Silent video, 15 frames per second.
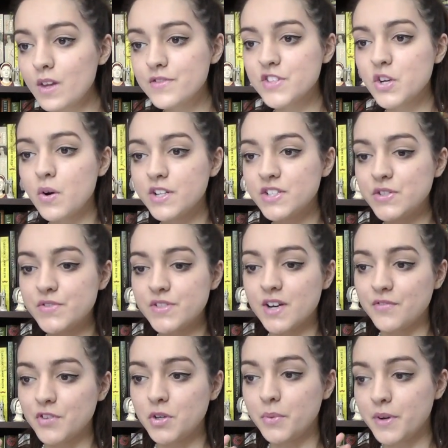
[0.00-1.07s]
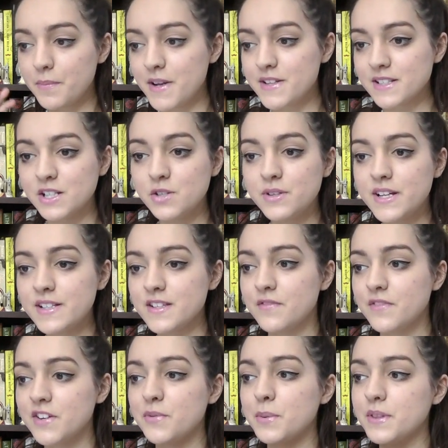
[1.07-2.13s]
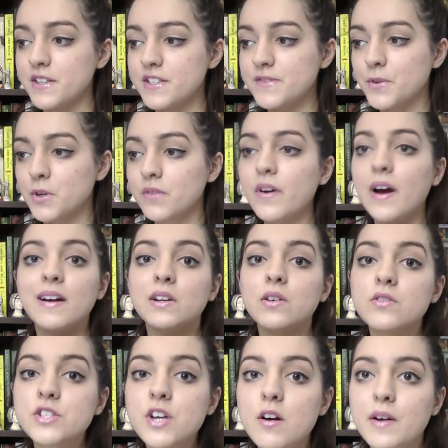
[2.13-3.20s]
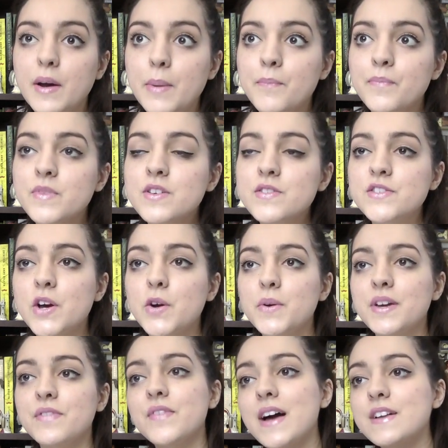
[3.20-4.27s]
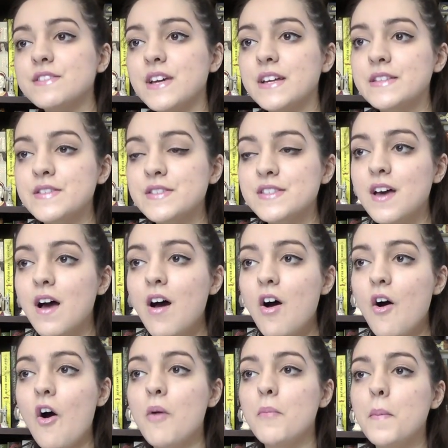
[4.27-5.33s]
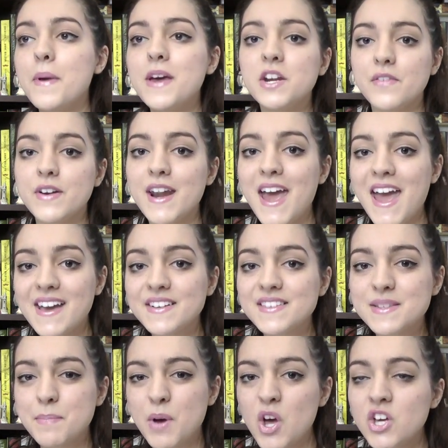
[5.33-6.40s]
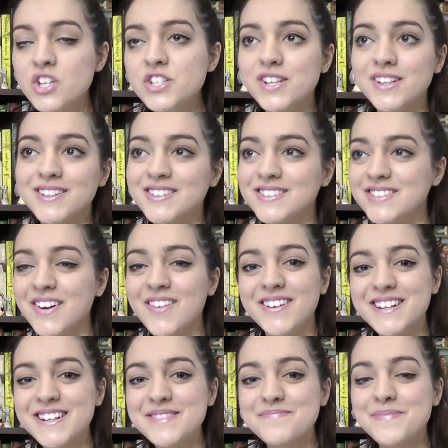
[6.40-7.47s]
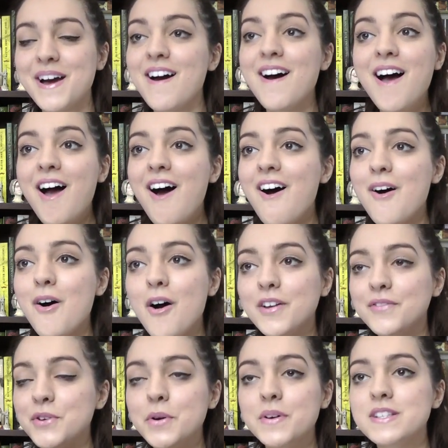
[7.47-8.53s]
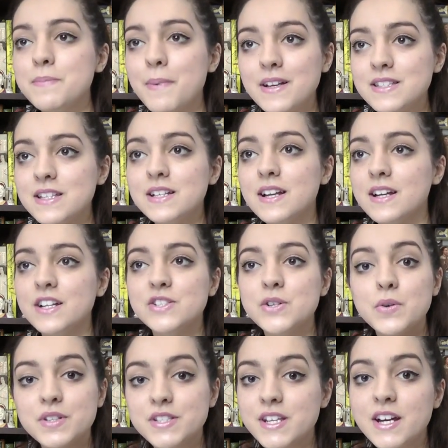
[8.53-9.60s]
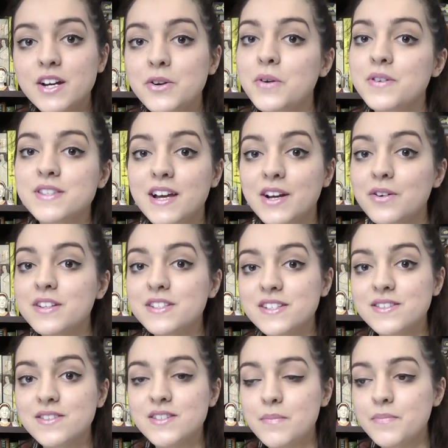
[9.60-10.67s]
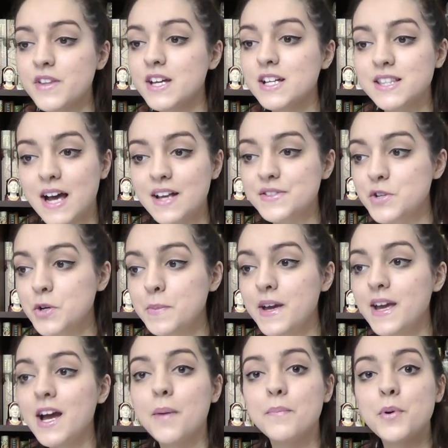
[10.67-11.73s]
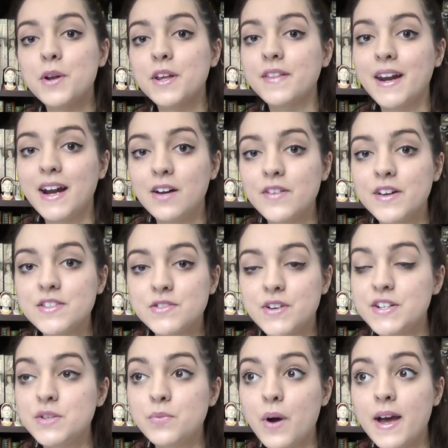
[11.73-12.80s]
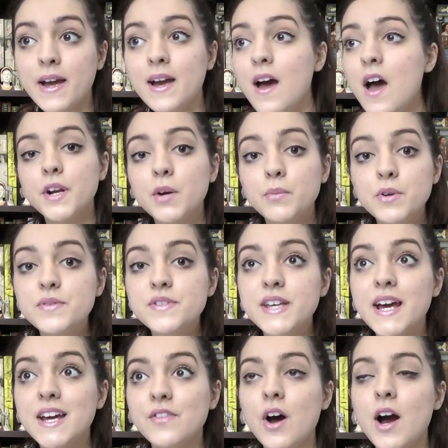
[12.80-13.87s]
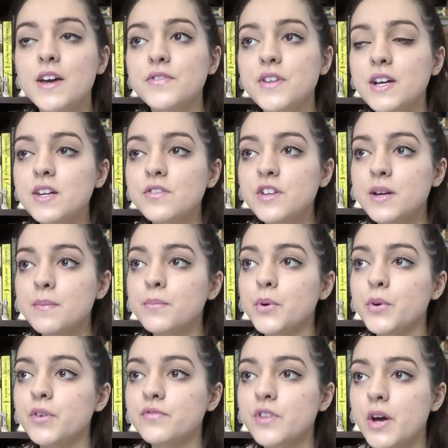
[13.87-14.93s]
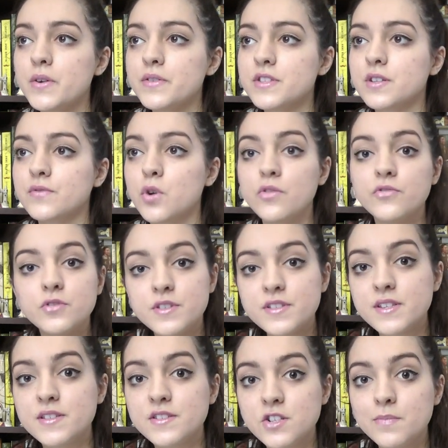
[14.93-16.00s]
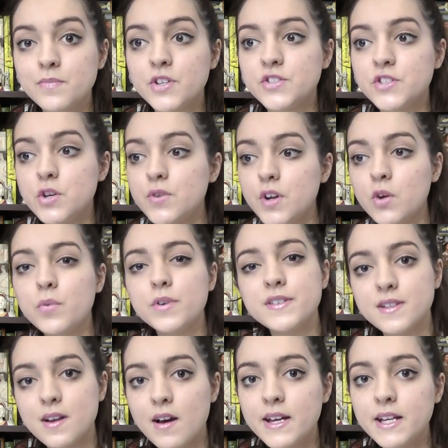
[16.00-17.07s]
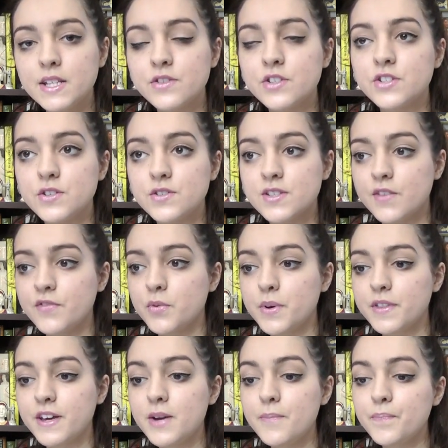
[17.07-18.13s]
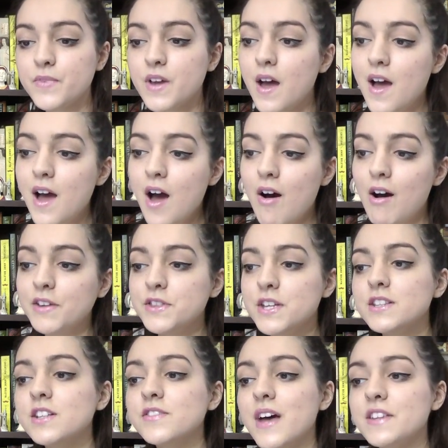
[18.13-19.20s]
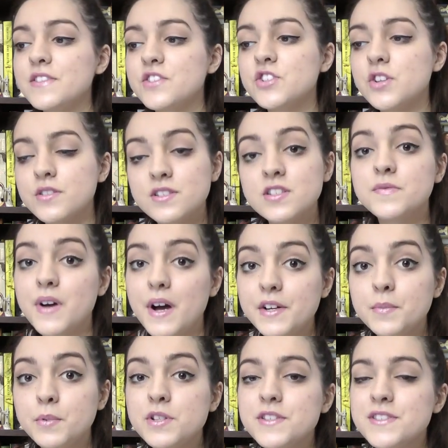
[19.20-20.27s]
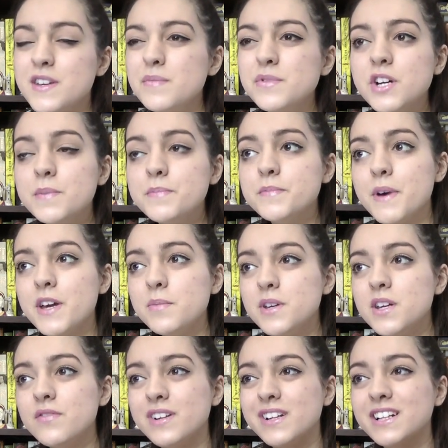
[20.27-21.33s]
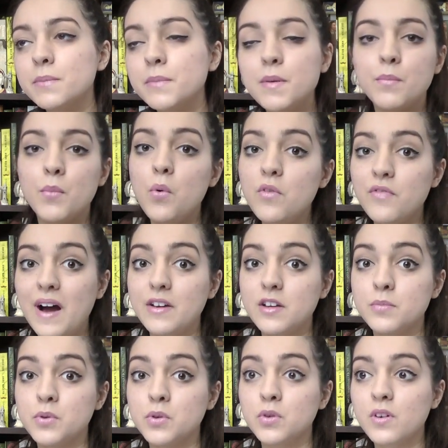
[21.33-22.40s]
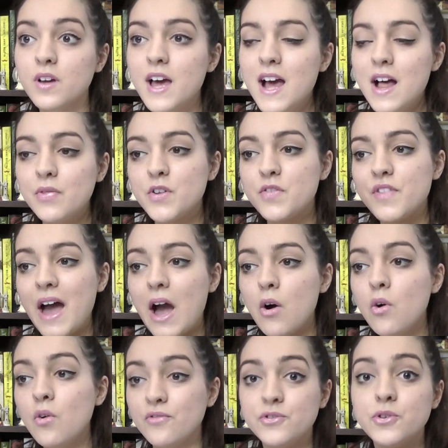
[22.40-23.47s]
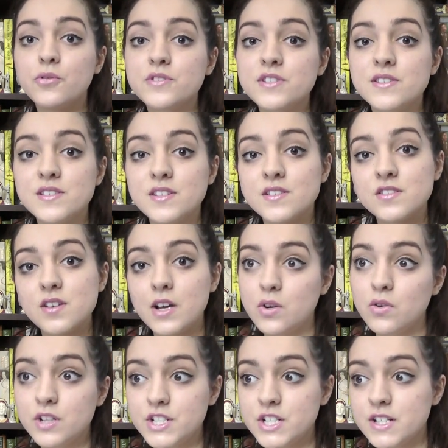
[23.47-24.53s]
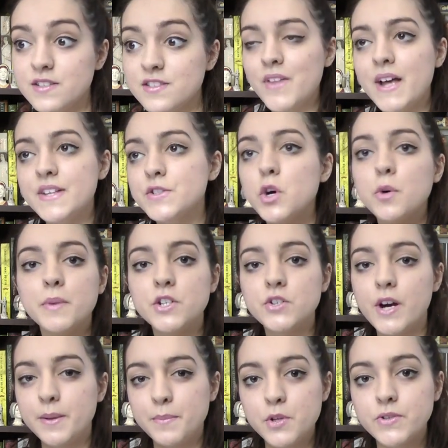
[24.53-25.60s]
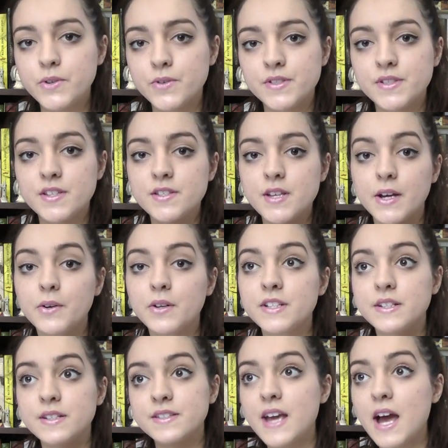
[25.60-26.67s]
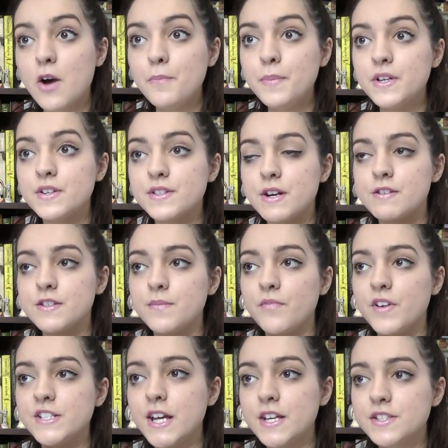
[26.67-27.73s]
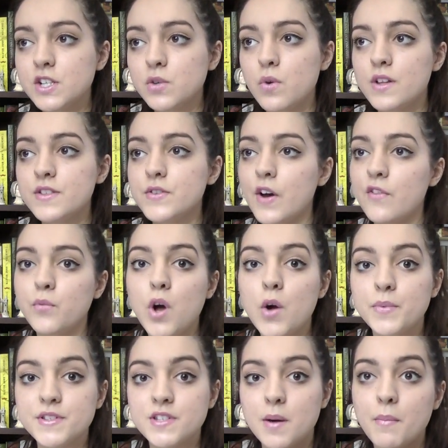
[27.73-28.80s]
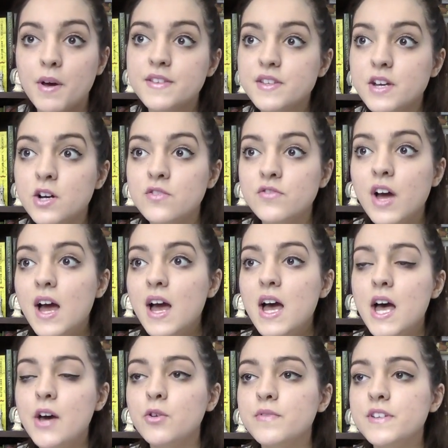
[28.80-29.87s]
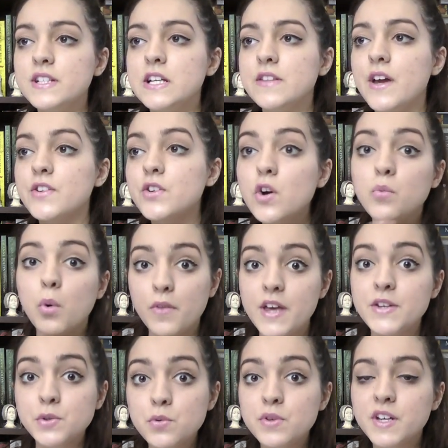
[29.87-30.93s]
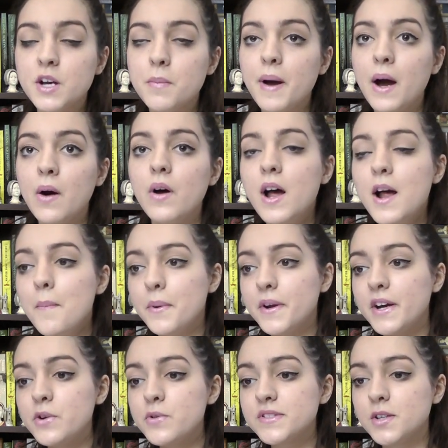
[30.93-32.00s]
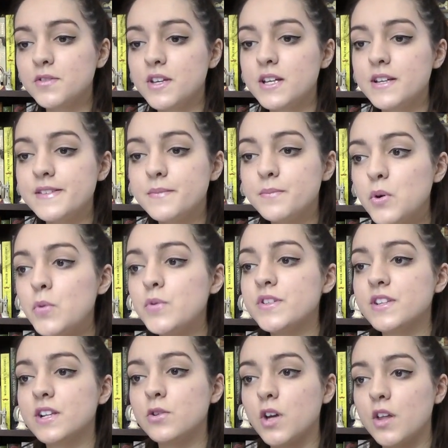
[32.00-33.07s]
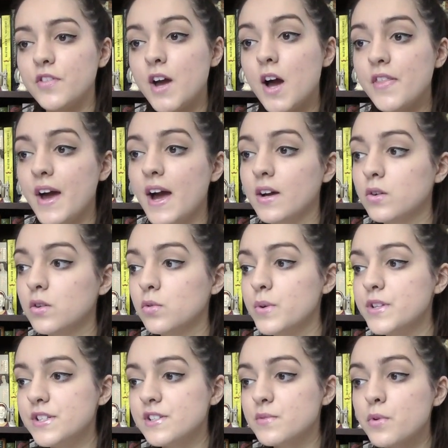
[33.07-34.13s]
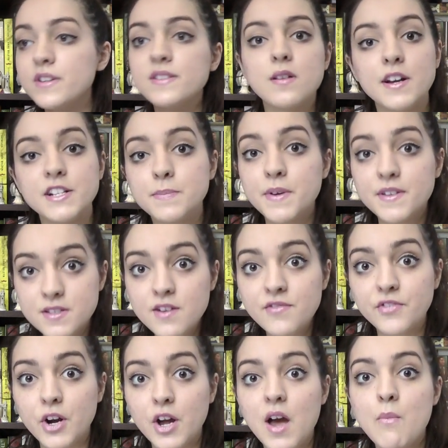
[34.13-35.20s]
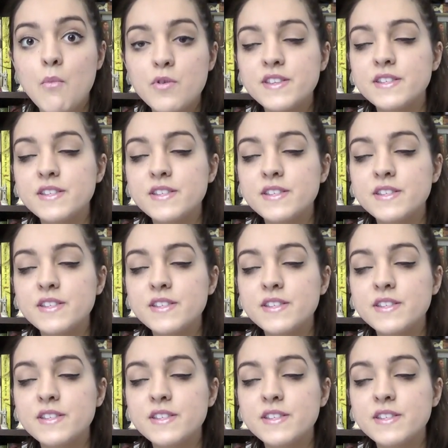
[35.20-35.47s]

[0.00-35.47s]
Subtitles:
So I do suffer with mental illness, I've lived with this for a very long time. So in that sense, I'm a bit of an expert on it, but if you're expecting like a doctor or a psychologist or something, that's not me. I'm putting that out there straight away. But I will say that I think the input of those that have gone through the system, that do know what it's like, that do suffer with it, I think that that's just as valuable and sometimes maybe even a little bit more valuable than that of doctors and psychologists. That's not me trying to put doctors and psychologists down, because there are some fantastic ones. I've worked with some myself and obviously they know what they're talking about, but I also think it's important to look at the other angle, which is what it's like to be a sufferer and what